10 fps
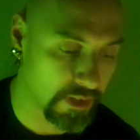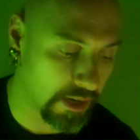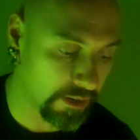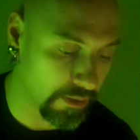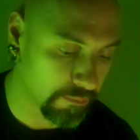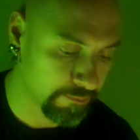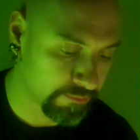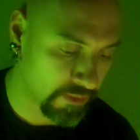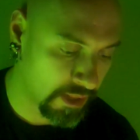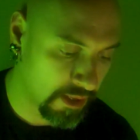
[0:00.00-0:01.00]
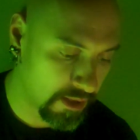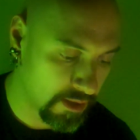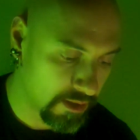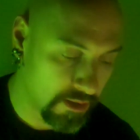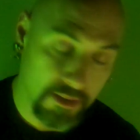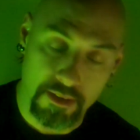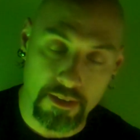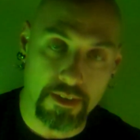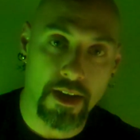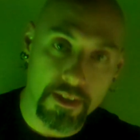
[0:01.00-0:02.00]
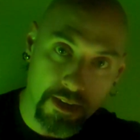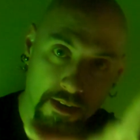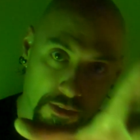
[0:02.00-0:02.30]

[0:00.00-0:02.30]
I don't know. Yeah,